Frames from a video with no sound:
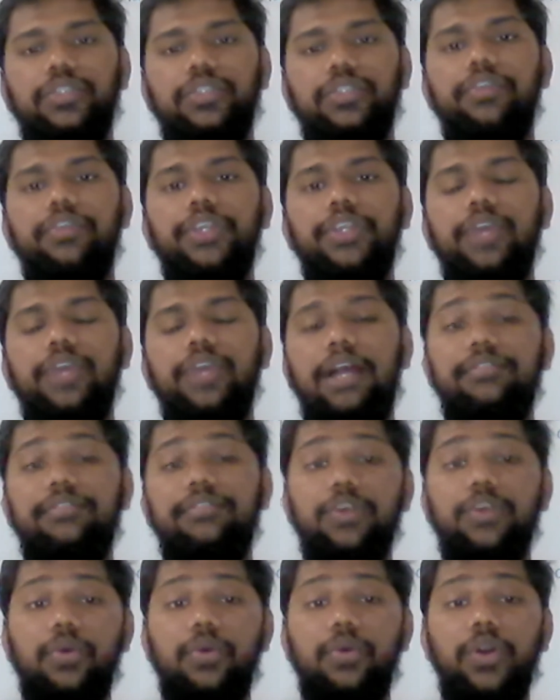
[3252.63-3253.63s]
So when you
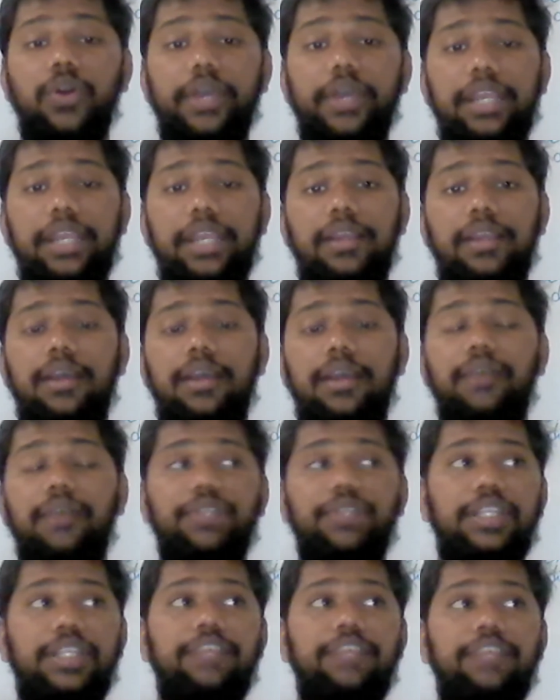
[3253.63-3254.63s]
have crude oil
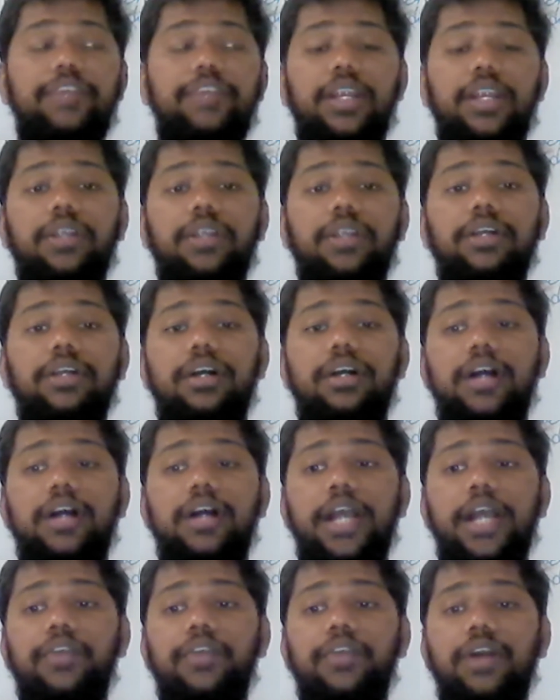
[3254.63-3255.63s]
with different
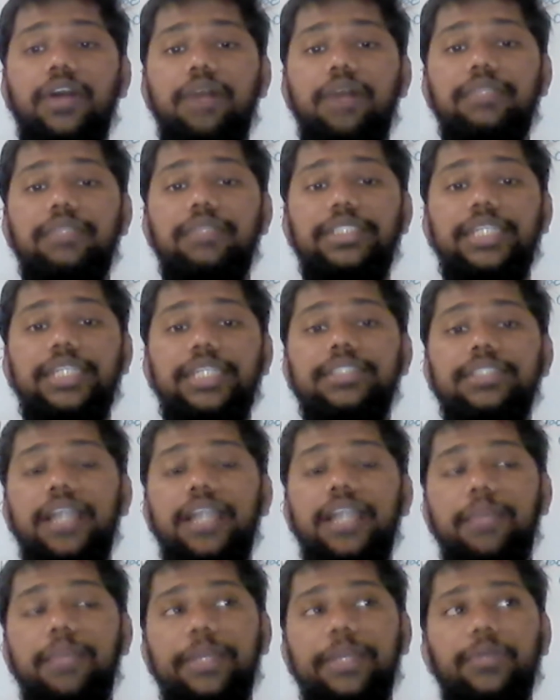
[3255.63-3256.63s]
hydrocarbon chains
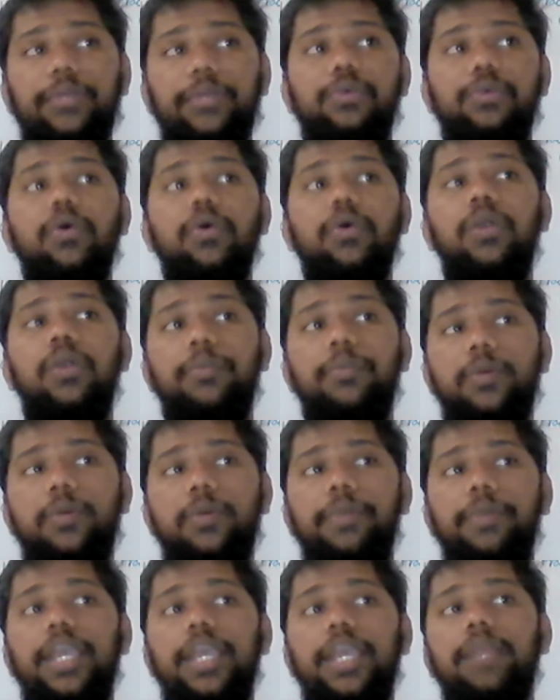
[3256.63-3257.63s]
like petrol,
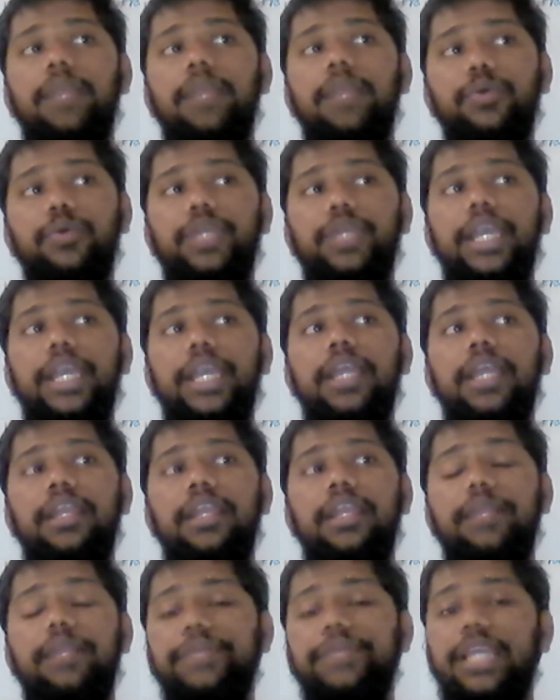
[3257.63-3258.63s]
propane,
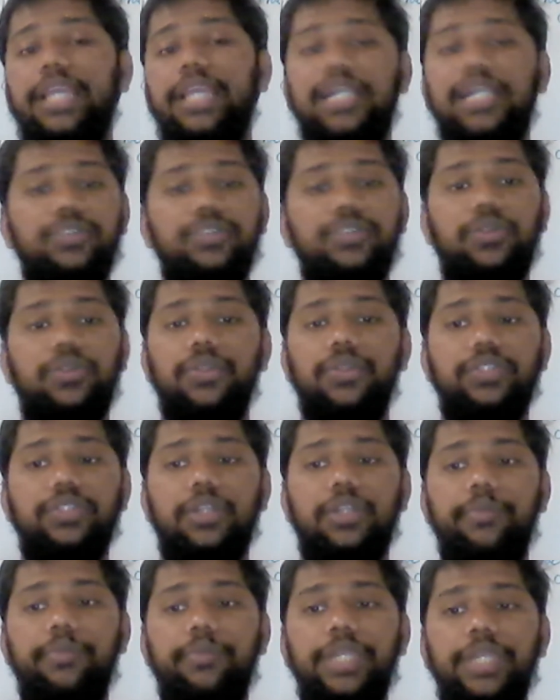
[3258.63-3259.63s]
butane, LP gas, all
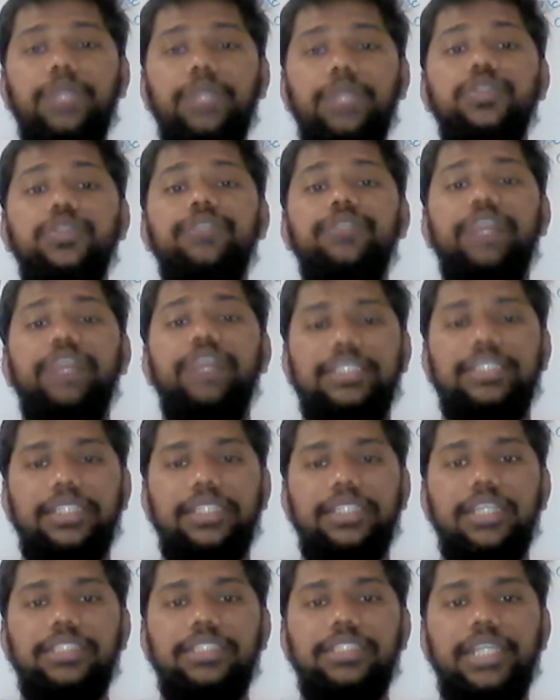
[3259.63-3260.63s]
those are obtained using
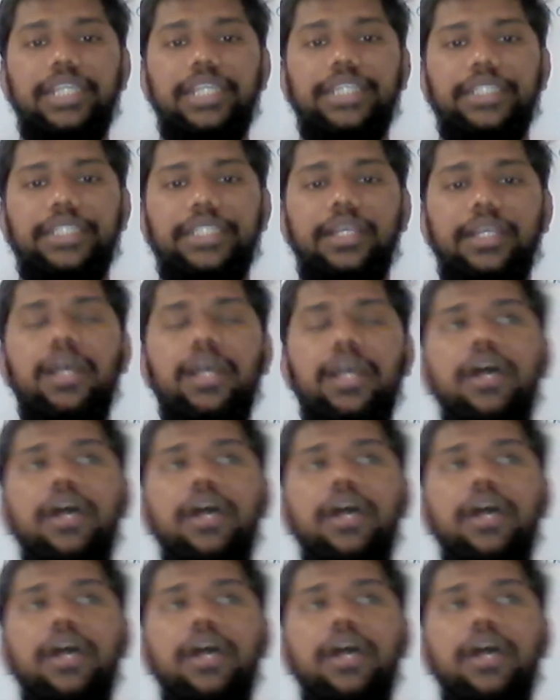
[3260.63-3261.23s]
fractional distillation.